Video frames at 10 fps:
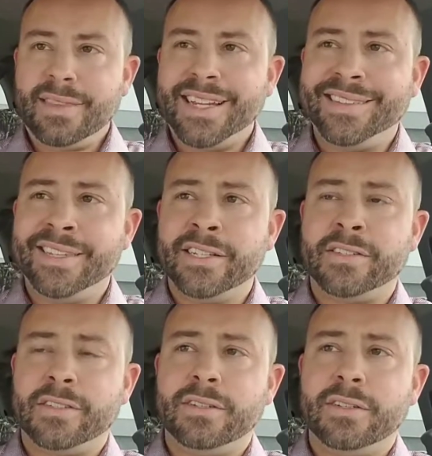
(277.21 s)

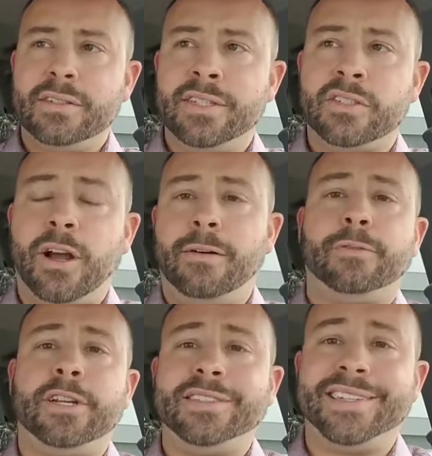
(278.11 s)
this
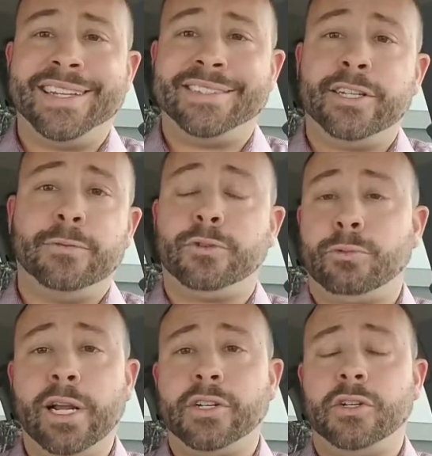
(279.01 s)
confidence and
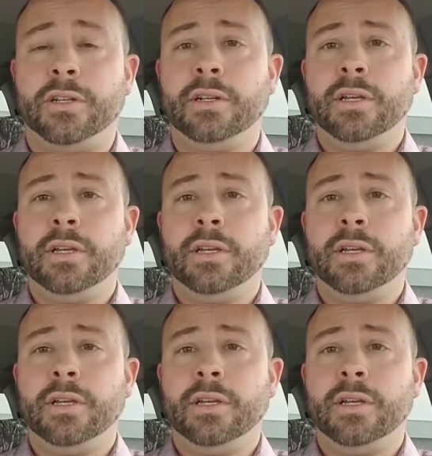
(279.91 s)
self-direction